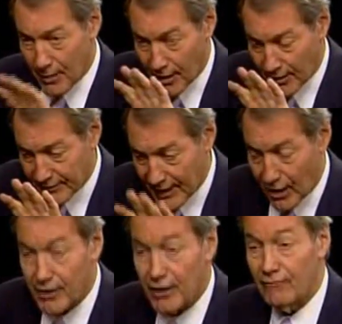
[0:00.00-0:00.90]
about
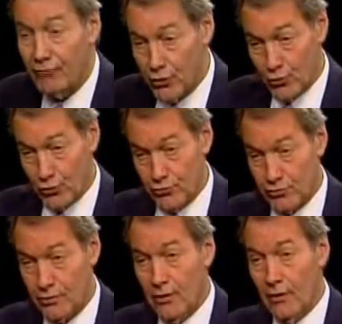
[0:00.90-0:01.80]
how he
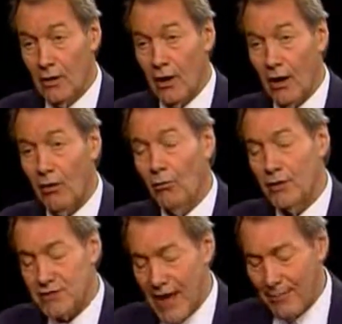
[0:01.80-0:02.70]
views
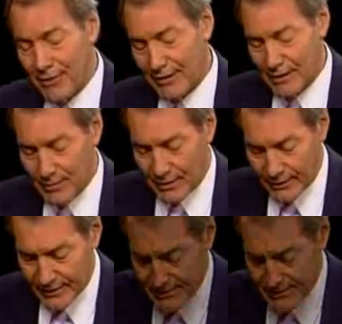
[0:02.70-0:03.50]
what's happening in the Middle